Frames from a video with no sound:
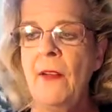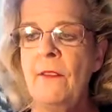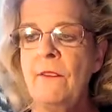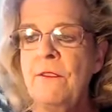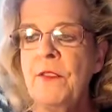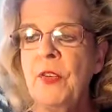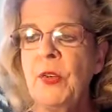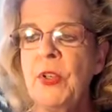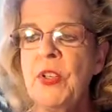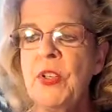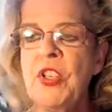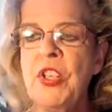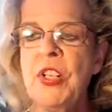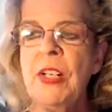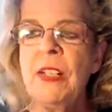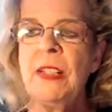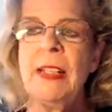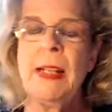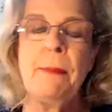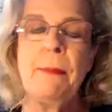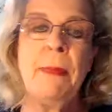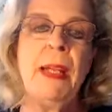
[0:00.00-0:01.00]

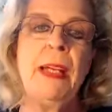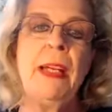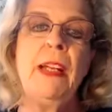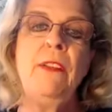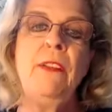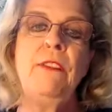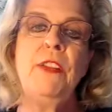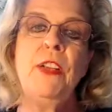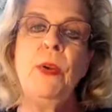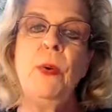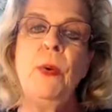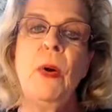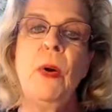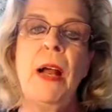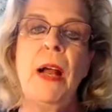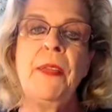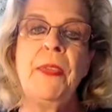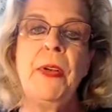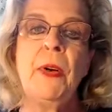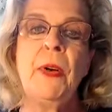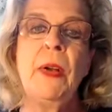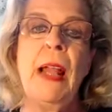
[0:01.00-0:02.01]
Unfortunately, many of you are
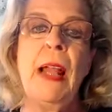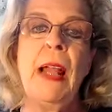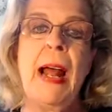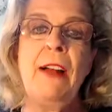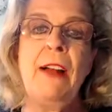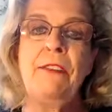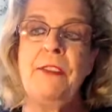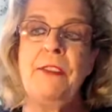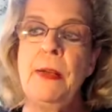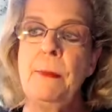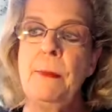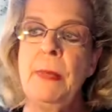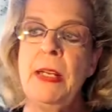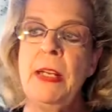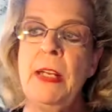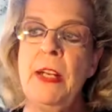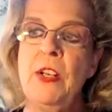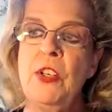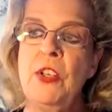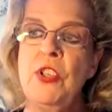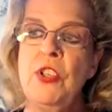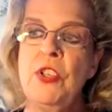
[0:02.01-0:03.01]
out there laughing
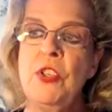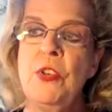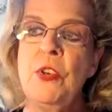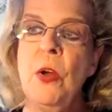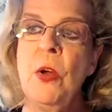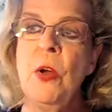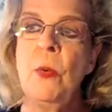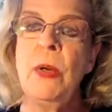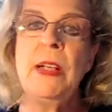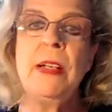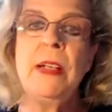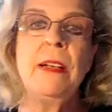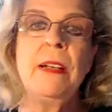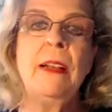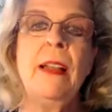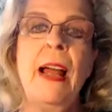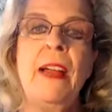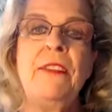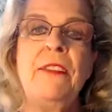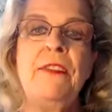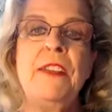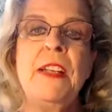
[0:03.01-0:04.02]
because
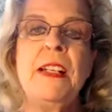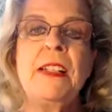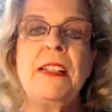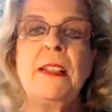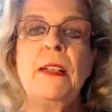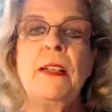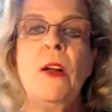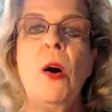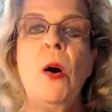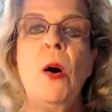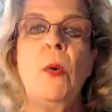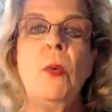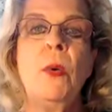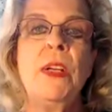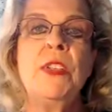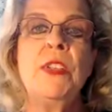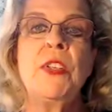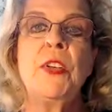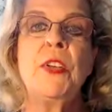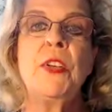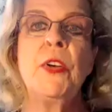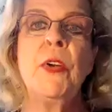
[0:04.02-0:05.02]
life doesn't
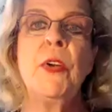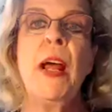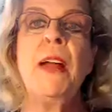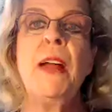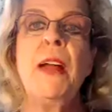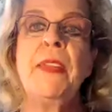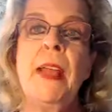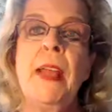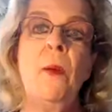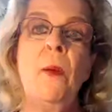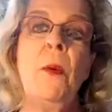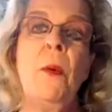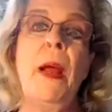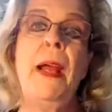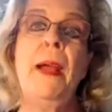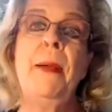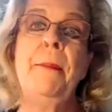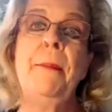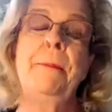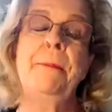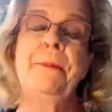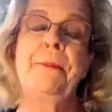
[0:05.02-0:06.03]
always turn out that
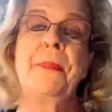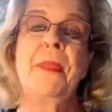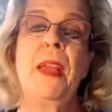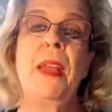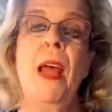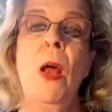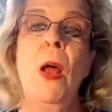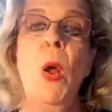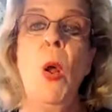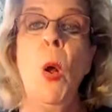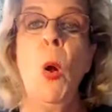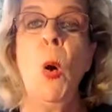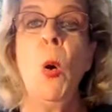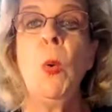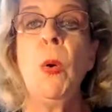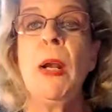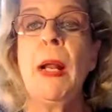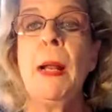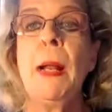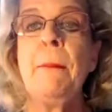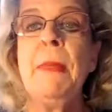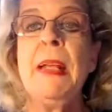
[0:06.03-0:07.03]
way.
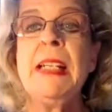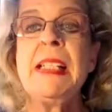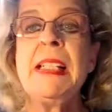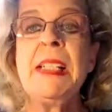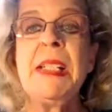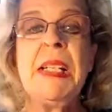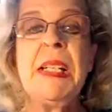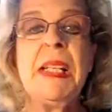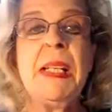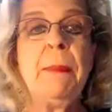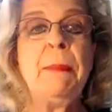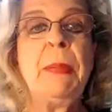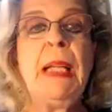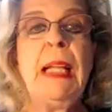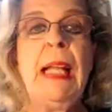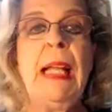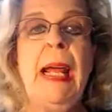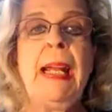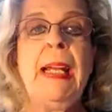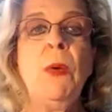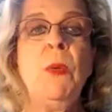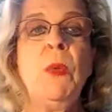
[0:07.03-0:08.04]
What I missed in the
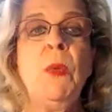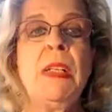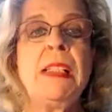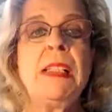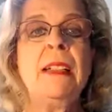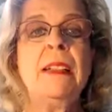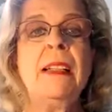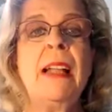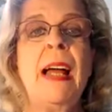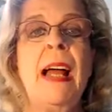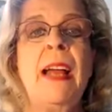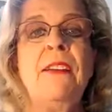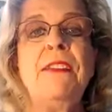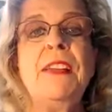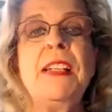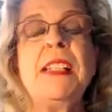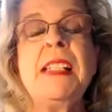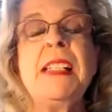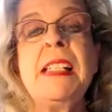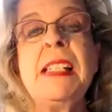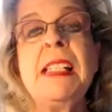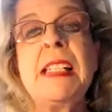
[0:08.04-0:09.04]
planning was that life
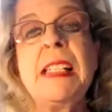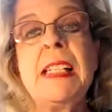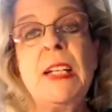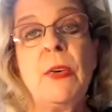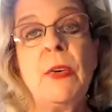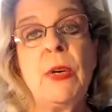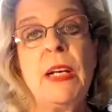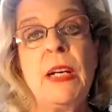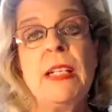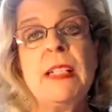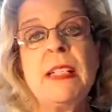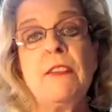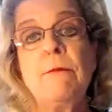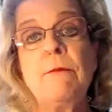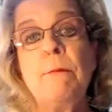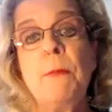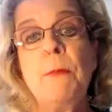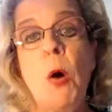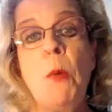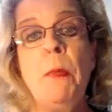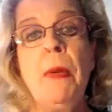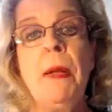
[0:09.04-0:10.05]
is a series
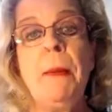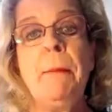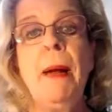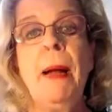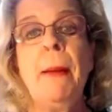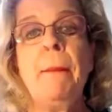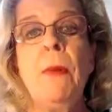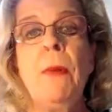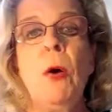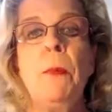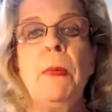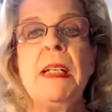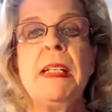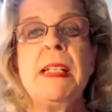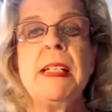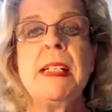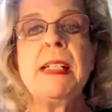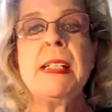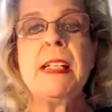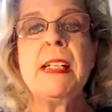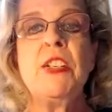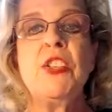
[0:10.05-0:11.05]
of moment by moment
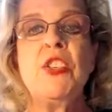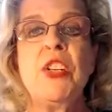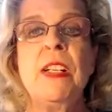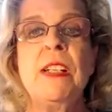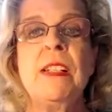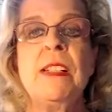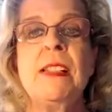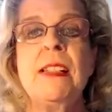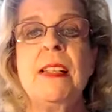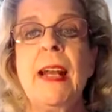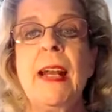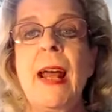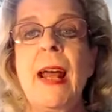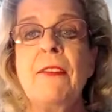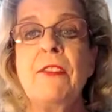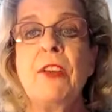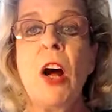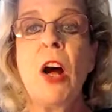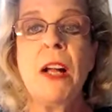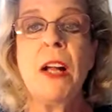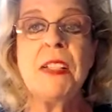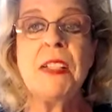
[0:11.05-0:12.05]
decisions that
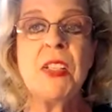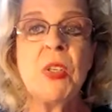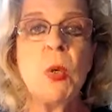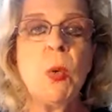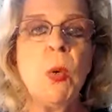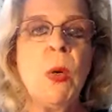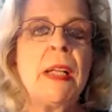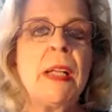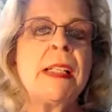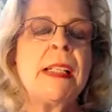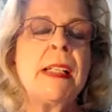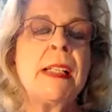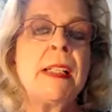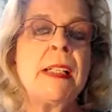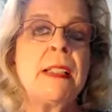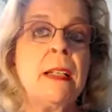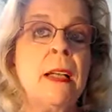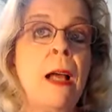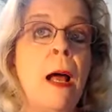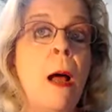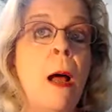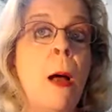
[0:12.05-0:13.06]
have
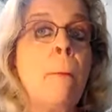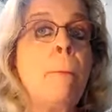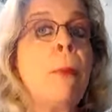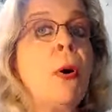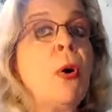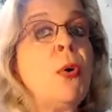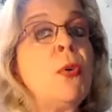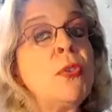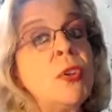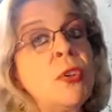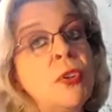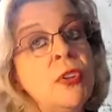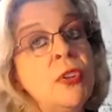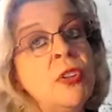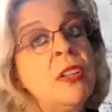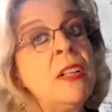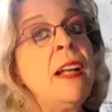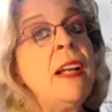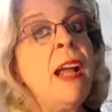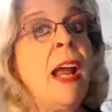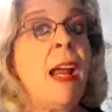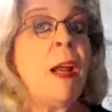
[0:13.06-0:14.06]
consequences, both
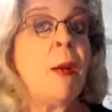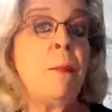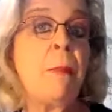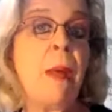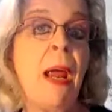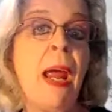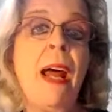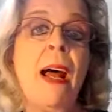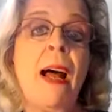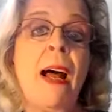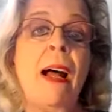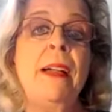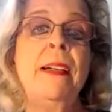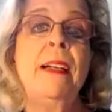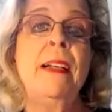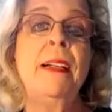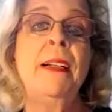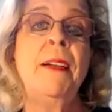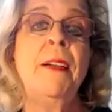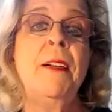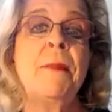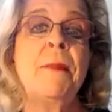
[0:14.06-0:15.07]
good and bad.